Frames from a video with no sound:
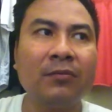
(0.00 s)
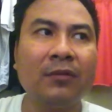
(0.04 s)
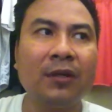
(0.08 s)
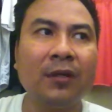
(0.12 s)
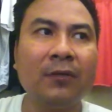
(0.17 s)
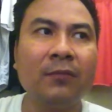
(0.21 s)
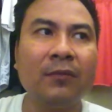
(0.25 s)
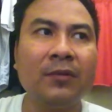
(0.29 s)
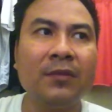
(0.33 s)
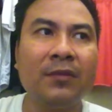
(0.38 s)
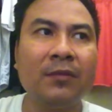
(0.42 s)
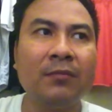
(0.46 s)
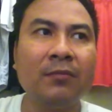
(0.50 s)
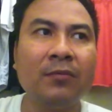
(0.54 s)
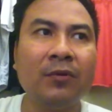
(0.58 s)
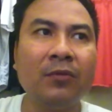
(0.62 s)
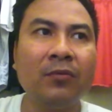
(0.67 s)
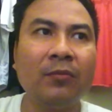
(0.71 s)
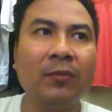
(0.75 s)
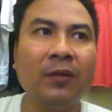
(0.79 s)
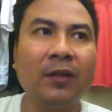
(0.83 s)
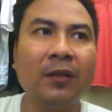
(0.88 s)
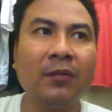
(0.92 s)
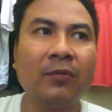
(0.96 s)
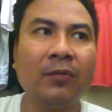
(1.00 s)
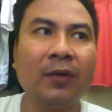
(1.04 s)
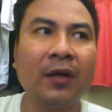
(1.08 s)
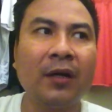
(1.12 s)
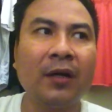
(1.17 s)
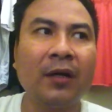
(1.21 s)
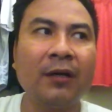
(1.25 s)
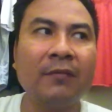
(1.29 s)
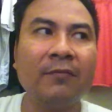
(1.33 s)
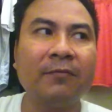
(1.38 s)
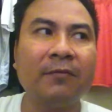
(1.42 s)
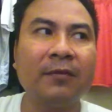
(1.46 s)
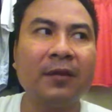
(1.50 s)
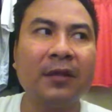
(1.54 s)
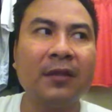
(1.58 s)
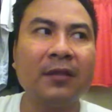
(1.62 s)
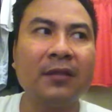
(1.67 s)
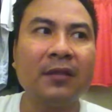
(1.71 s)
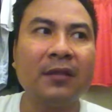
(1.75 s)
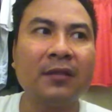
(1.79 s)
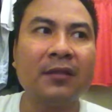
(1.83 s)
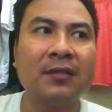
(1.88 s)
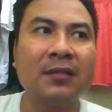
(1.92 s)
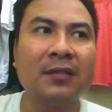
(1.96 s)
that was a moment where I
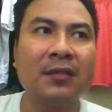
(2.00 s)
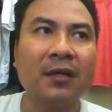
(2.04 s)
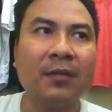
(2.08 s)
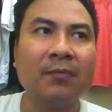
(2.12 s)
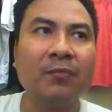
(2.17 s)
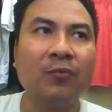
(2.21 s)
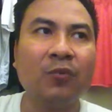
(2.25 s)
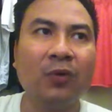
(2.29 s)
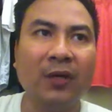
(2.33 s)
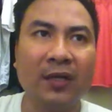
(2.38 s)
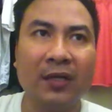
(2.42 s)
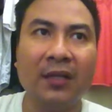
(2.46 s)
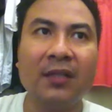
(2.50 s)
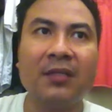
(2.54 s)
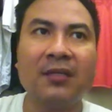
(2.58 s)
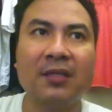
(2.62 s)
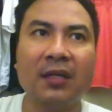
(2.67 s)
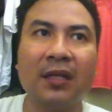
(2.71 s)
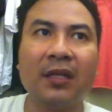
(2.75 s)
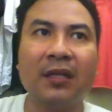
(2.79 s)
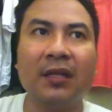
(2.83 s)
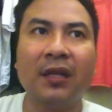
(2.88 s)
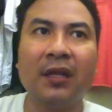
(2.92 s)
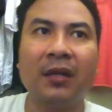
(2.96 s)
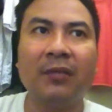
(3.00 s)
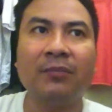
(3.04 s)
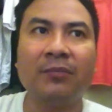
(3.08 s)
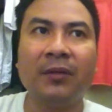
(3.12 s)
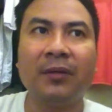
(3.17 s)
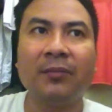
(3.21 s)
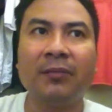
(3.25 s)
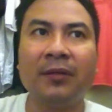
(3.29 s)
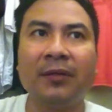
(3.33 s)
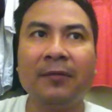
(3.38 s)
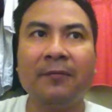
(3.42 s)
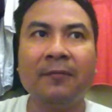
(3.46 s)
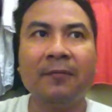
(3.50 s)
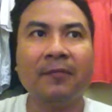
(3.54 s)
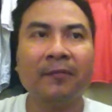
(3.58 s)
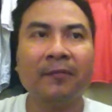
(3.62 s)
felt that someone is really helping me.